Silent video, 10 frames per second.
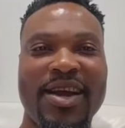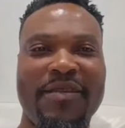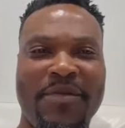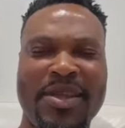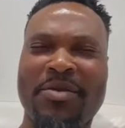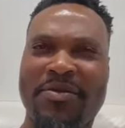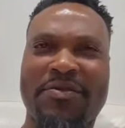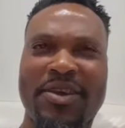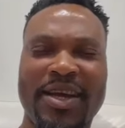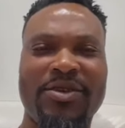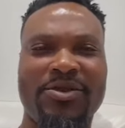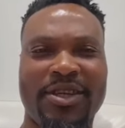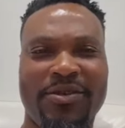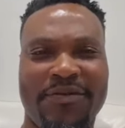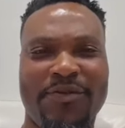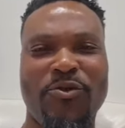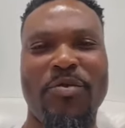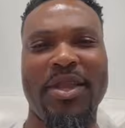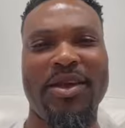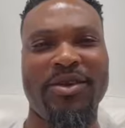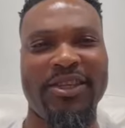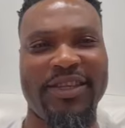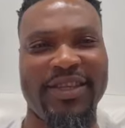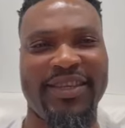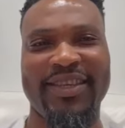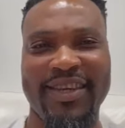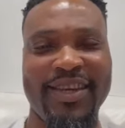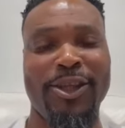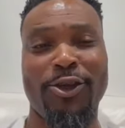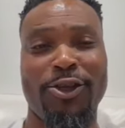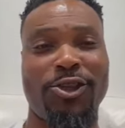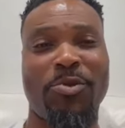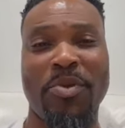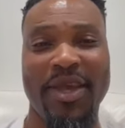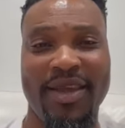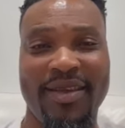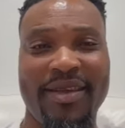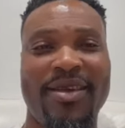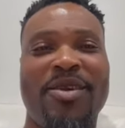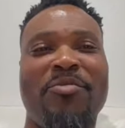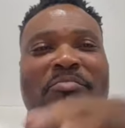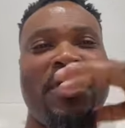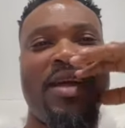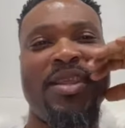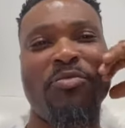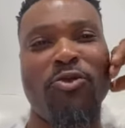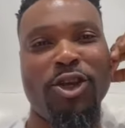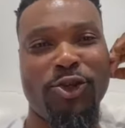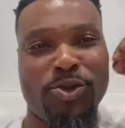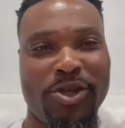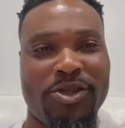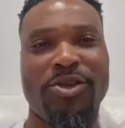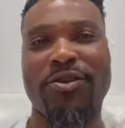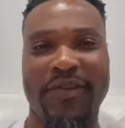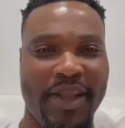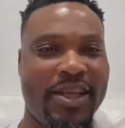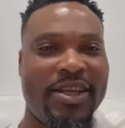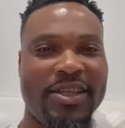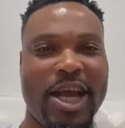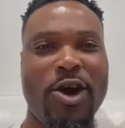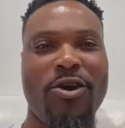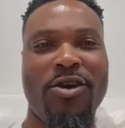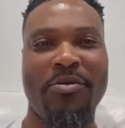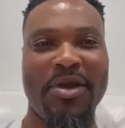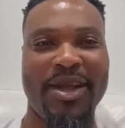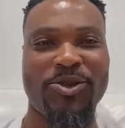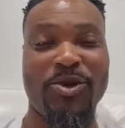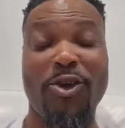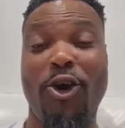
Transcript: I've been there before, yeah, Düsseldorf. will be there on the 6th. Not just me, me and the boys too, the Sons of the Legend, they are all coming as well.